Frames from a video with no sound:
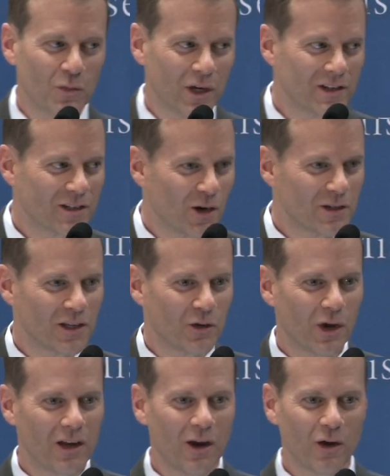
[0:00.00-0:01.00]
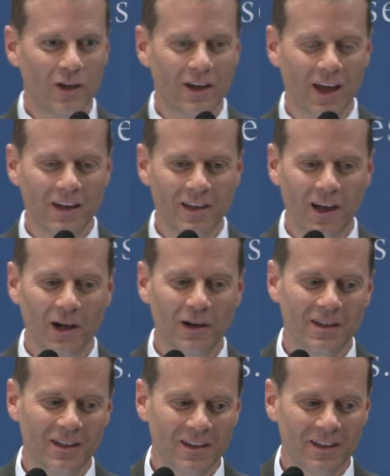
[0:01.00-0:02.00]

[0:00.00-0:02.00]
but it stars the great Harvey Keitel.